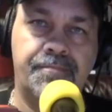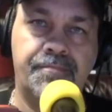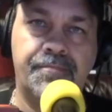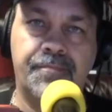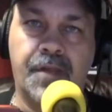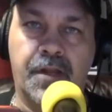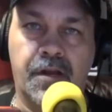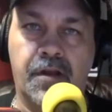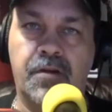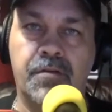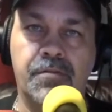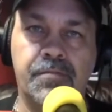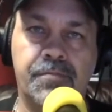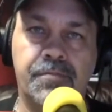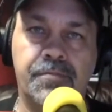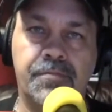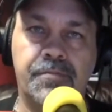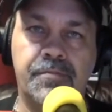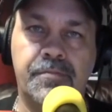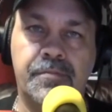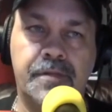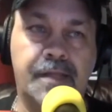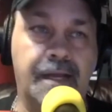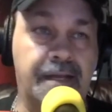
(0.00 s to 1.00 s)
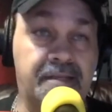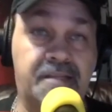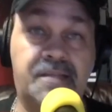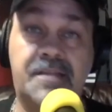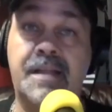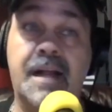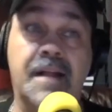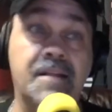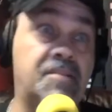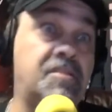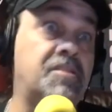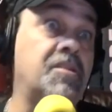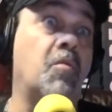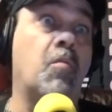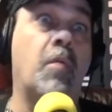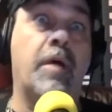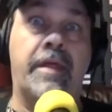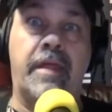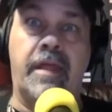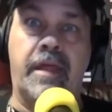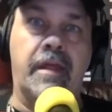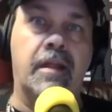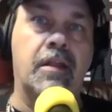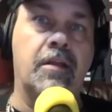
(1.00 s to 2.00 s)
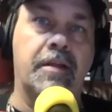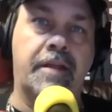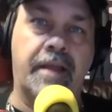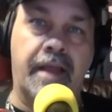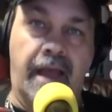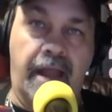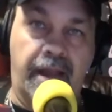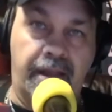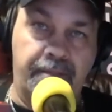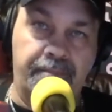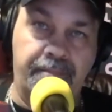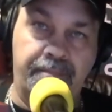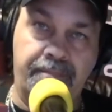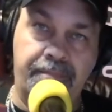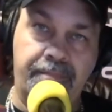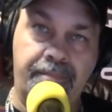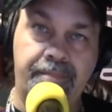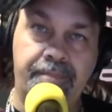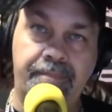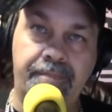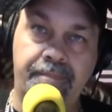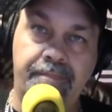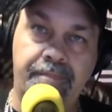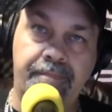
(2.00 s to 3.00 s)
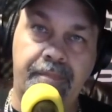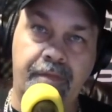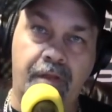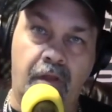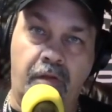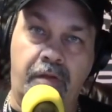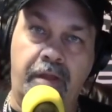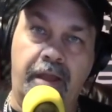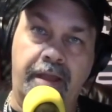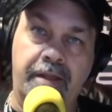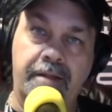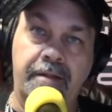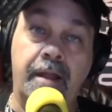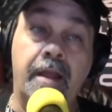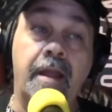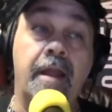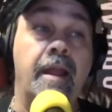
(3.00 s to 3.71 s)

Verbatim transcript: You know, that's that's the way they look at it. Okay?